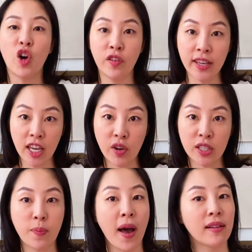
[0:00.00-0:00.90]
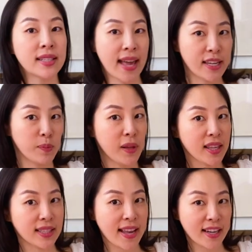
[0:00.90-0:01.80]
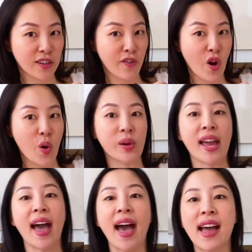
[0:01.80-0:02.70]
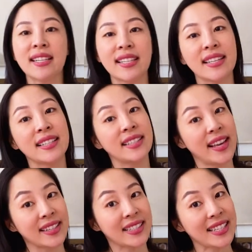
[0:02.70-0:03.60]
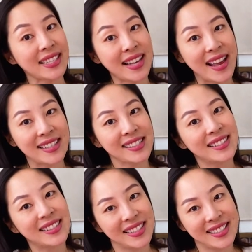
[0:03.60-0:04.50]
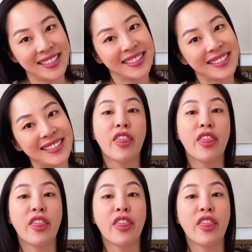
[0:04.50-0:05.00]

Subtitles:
Over here, it's about Santa playing the saxophone and his sexy Santa sisters.